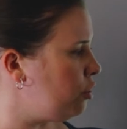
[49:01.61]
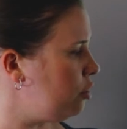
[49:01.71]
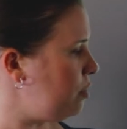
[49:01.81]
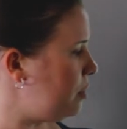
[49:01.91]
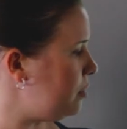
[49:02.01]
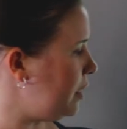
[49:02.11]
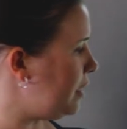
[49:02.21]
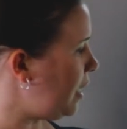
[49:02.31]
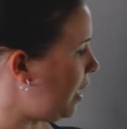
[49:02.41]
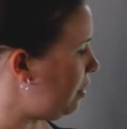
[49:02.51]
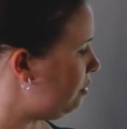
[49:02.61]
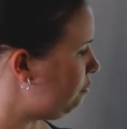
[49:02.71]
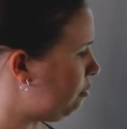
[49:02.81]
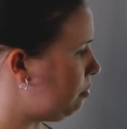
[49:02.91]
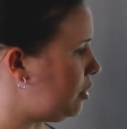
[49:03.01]
you're going to be able to get
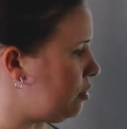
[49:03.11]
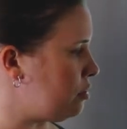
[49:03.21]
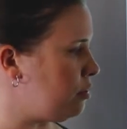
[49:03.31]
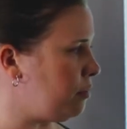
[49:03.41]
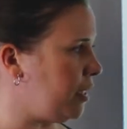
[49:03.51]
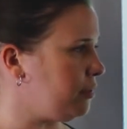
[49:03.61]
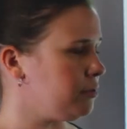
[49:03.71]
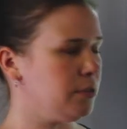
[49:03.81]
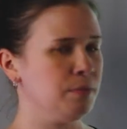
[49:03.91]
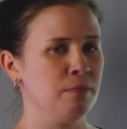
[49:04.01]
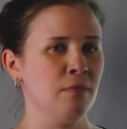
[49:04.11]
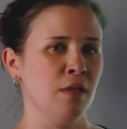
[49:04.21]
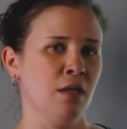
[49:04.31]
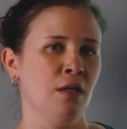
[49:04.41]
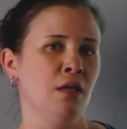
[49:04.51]
from meters to miles.
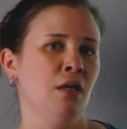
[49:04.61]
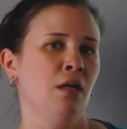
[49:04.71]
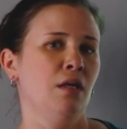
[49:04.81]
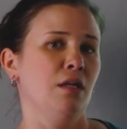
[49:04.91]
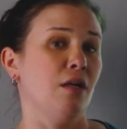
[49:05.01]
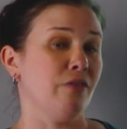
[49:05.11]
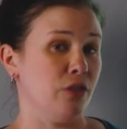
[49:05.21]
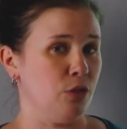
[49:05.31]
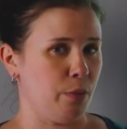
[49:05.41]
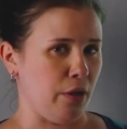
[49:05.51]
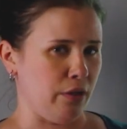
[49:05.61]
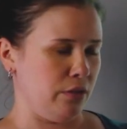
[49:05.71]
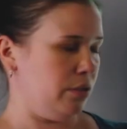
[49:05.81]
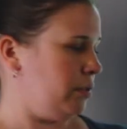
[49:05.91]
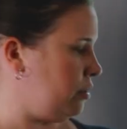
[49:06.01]
Now for the new
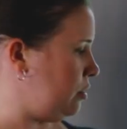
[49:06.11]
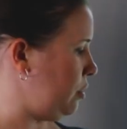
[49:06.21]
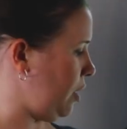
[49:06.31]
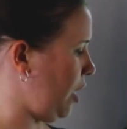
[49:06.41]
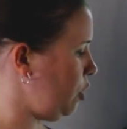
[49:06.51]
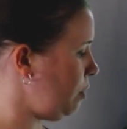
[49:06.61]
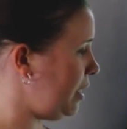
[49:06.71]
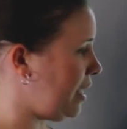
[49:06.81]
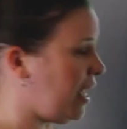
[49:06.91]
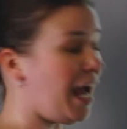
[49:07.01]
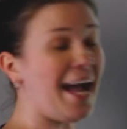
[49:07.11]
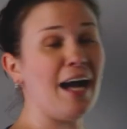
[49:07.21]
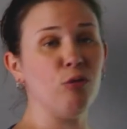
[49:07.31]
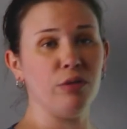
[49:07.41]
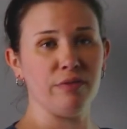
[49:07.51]
part. How do I get
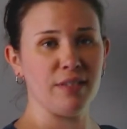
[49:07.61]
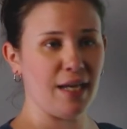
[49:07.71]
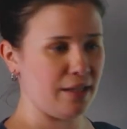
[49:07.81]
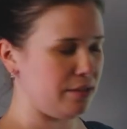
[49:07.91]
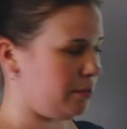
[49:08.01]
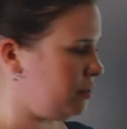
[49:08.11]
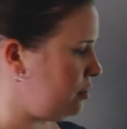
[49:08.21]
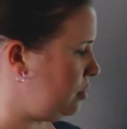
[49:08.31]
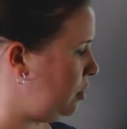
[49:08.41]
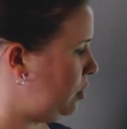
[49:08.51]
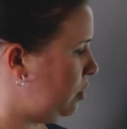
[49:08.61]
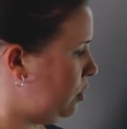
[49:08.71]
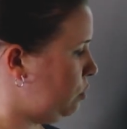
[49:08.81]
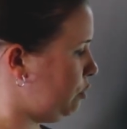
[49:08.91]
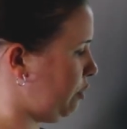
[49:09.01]
out of seconds?
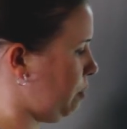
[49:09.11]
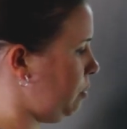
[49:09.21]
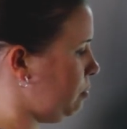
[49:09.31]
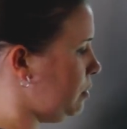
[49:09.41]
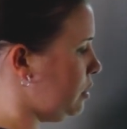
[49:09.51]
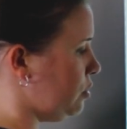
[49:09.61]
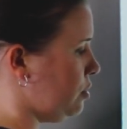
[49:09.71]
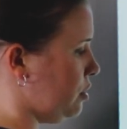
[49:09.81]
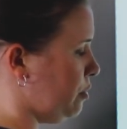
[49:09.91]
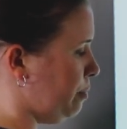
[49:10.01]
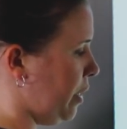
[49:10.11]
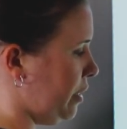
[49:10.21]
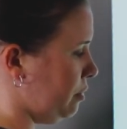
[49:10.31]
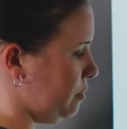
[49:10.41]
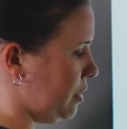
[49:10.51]
Well, if I put meters to the
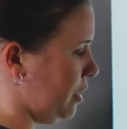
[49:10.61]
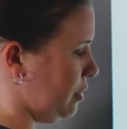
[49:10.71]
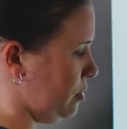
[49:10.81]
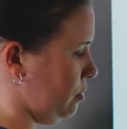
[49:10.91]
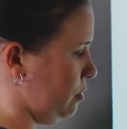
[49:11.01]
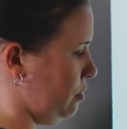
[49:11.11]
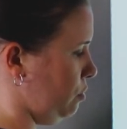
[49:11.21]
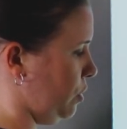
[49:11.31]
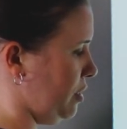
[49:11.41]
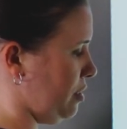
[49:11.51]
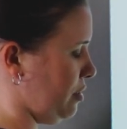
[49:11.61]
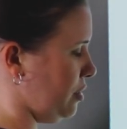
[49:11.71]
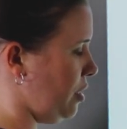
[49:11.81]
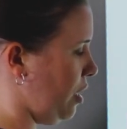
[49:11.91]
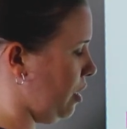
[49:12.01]
bottom to cancel when it's on the
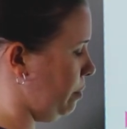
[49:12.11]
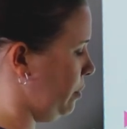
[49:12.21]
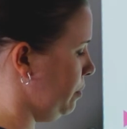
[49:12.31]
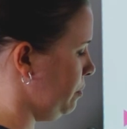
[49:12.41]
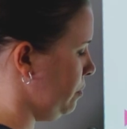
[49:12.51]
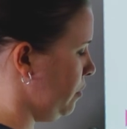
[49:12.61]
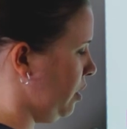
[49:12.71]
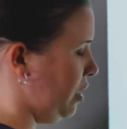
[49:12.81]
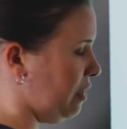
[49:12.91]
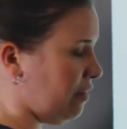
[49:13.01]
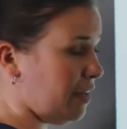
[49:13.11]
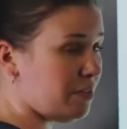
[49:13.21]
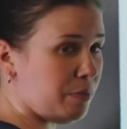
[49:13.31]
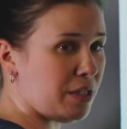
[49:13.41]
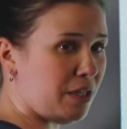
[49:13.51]
top, if I have
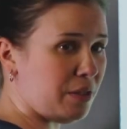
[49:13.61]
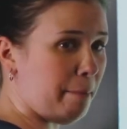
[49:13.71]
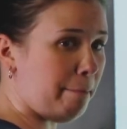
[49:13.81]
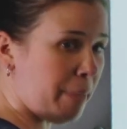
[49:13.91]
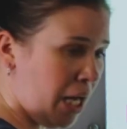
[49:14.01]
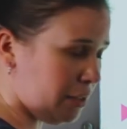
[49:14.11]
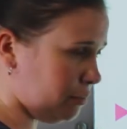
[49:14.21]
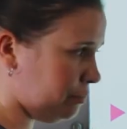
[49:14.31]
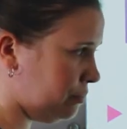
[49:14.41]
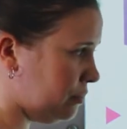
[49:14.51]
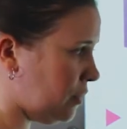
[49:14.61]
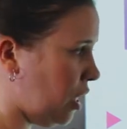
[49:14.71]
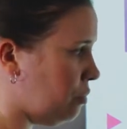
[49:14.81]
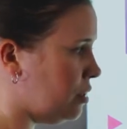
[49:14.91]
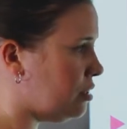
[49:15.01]
something on the bottom,
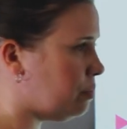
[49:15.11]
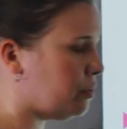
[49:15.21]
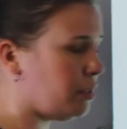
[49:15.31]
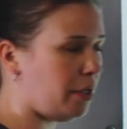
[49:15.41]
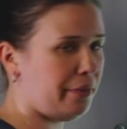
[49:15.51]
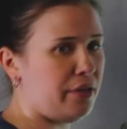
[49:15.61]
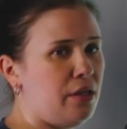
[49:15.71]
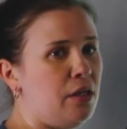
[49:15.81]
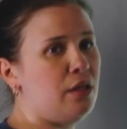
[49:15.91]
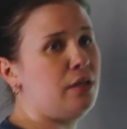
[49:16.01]
I would need to put it on the